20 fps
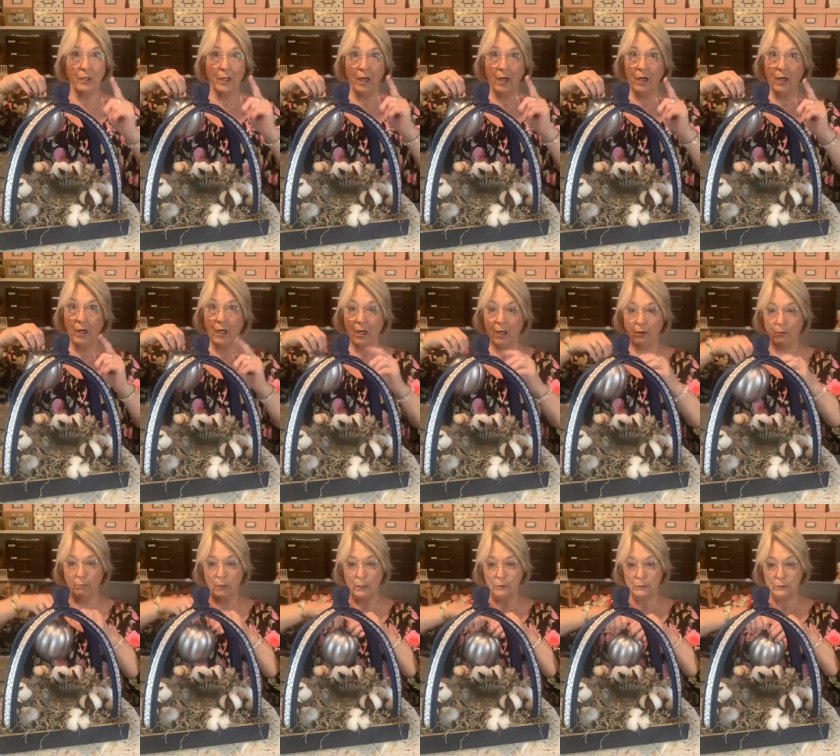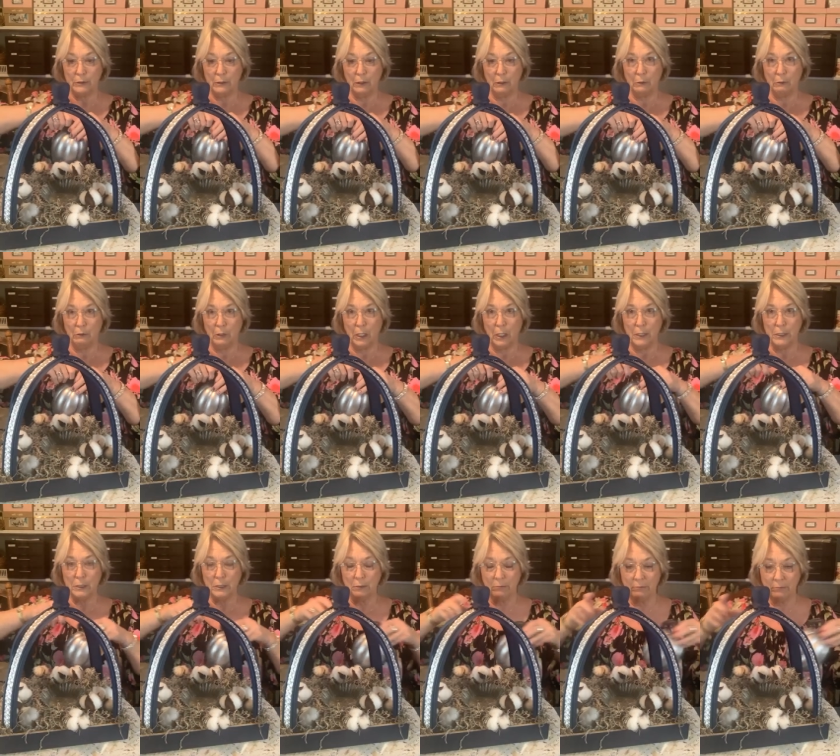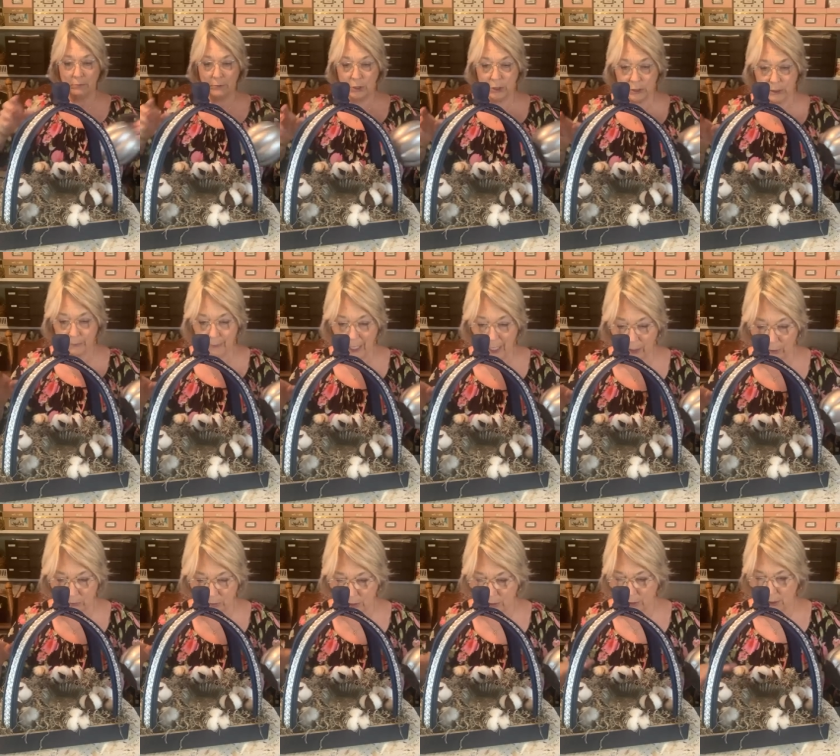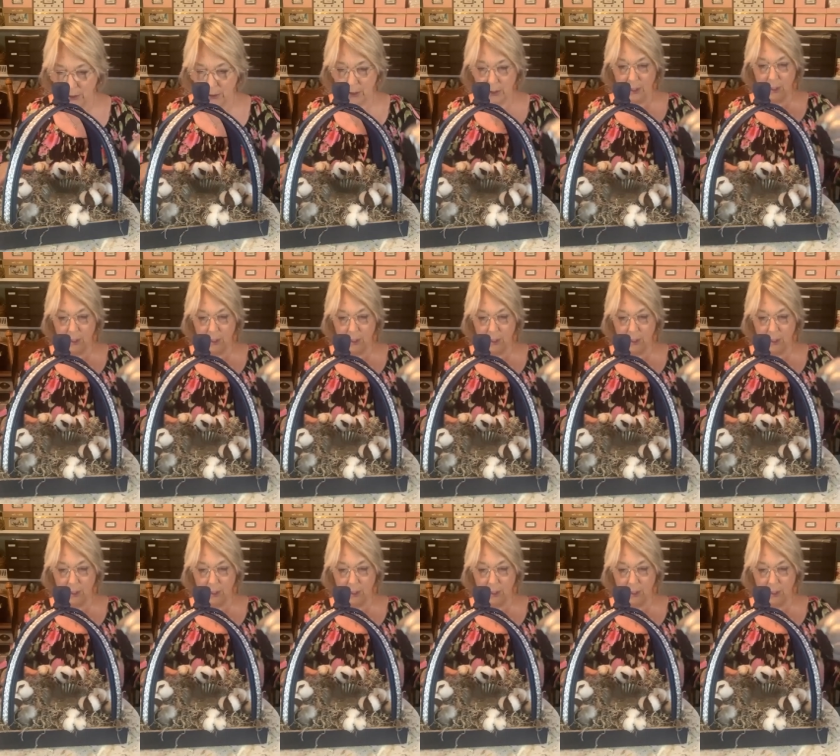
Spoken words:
Well, not quite, just about.